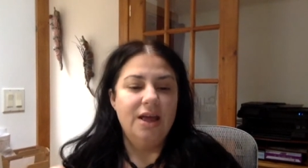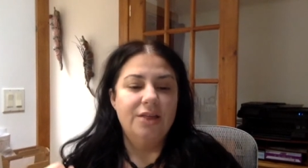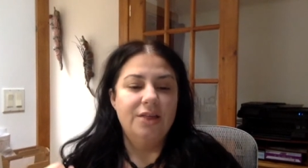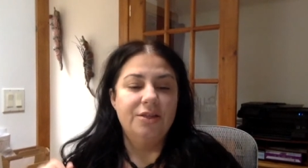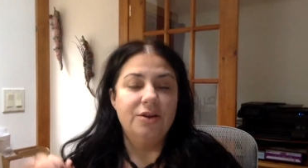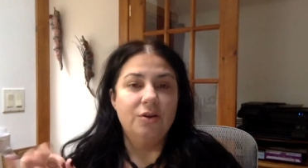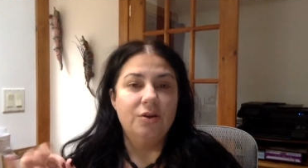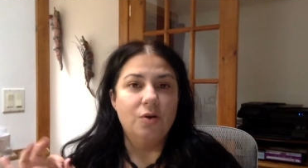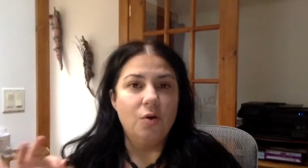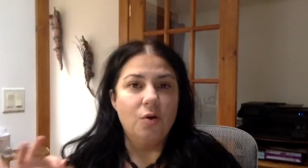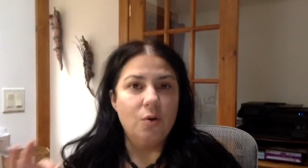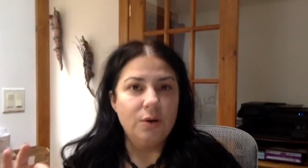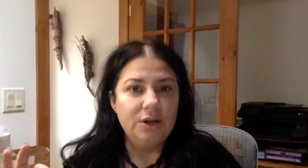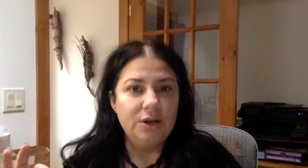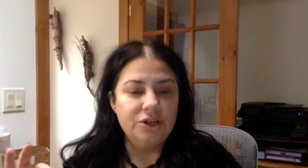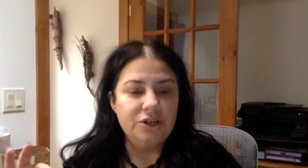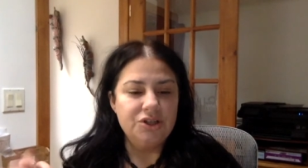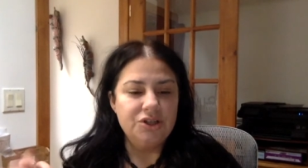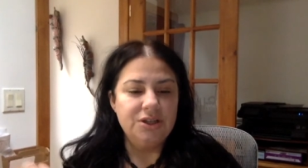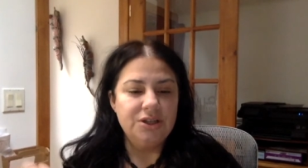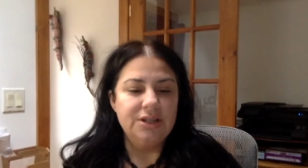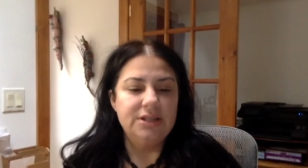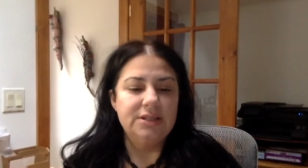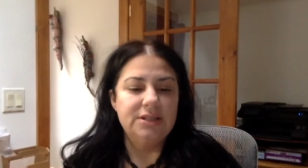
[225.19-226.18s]
their
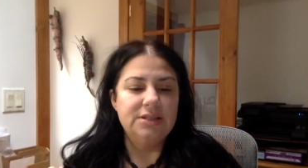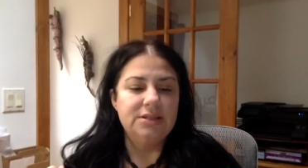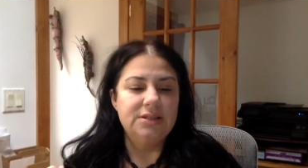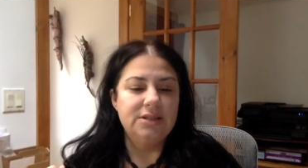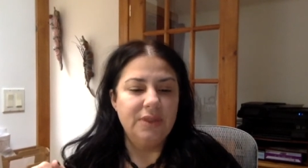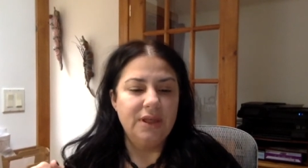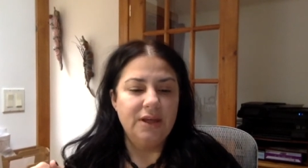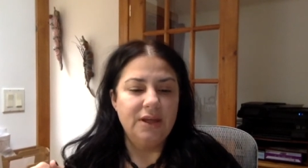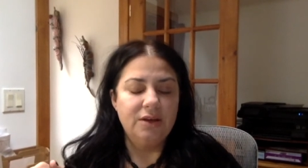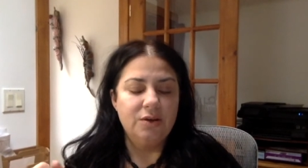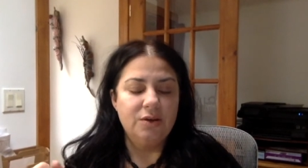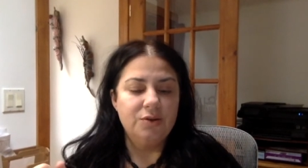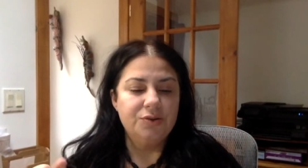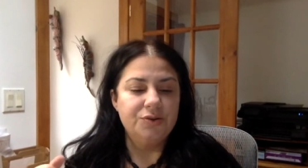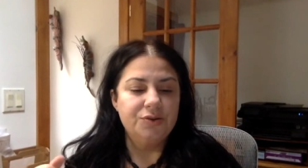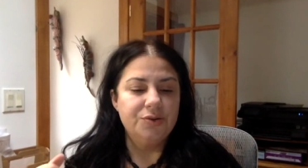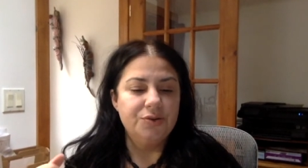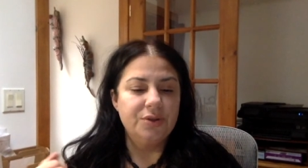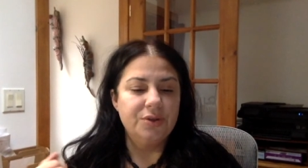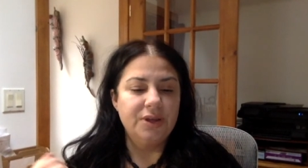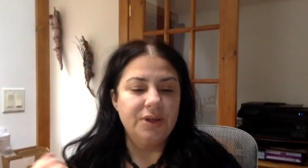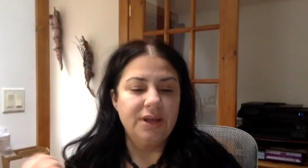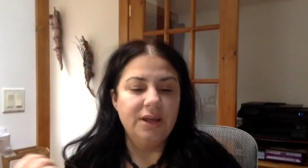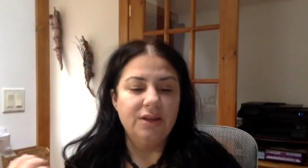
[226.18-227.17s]
origins. It goes
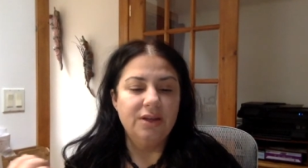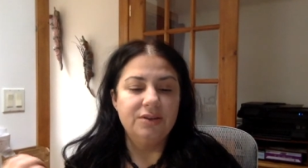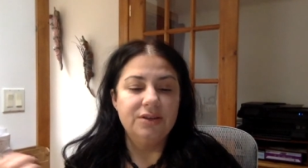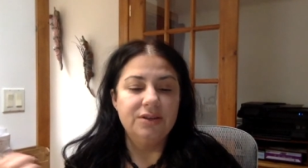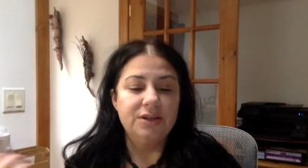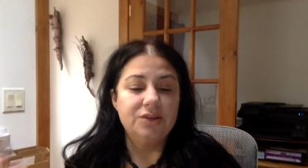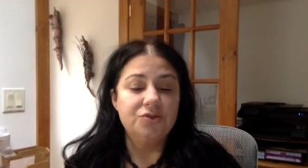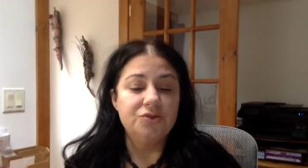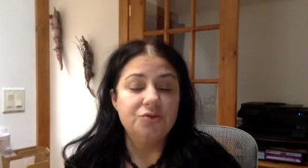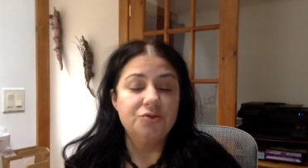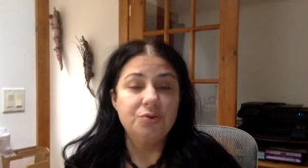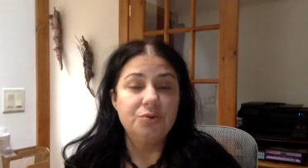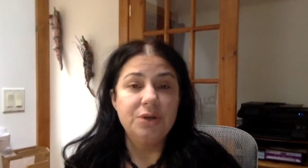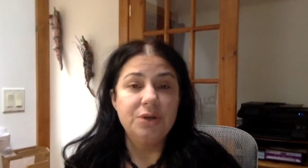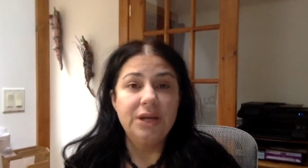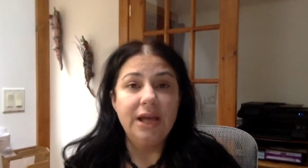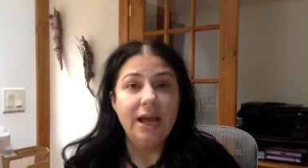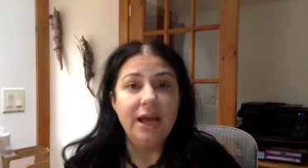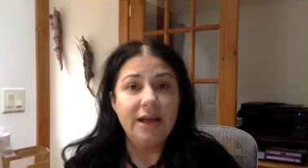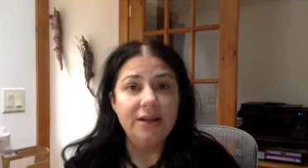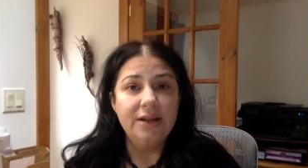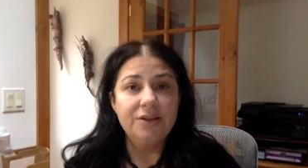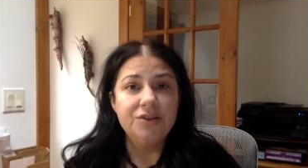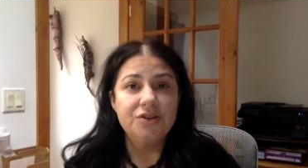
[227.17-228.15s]
through the Celtic tree
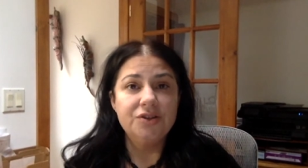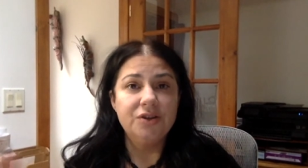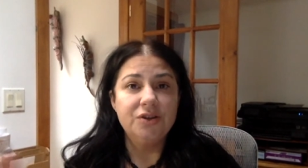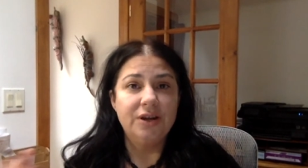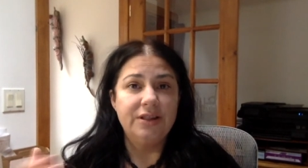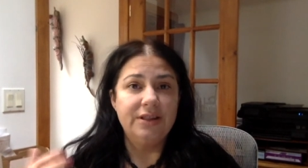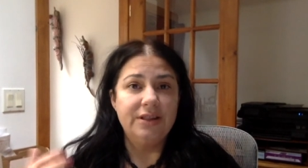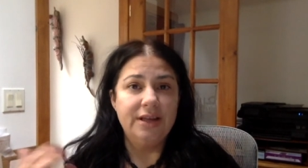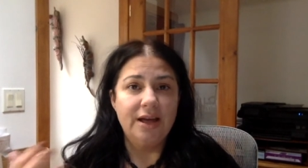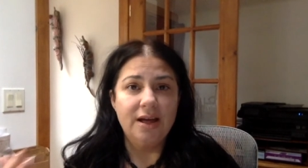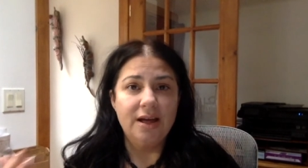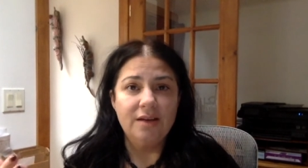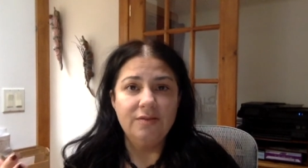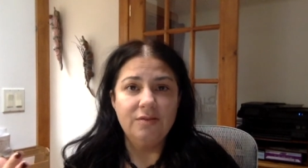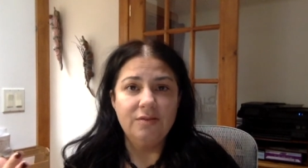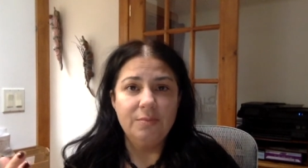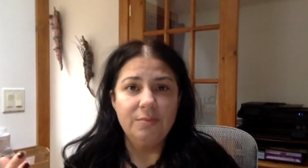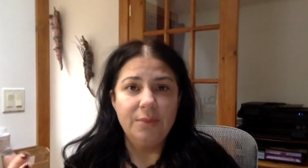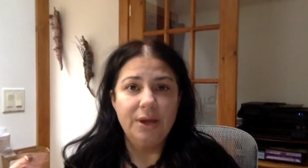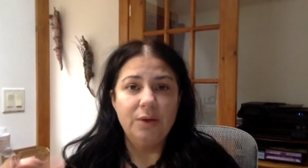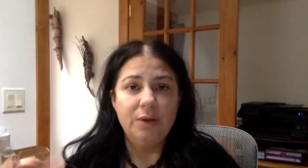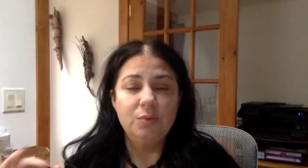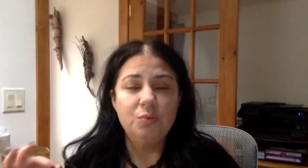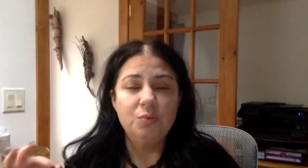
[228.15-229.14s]
calendar and the
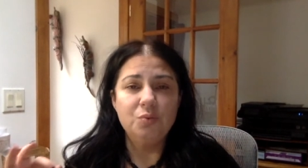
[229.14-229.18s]
alphabet.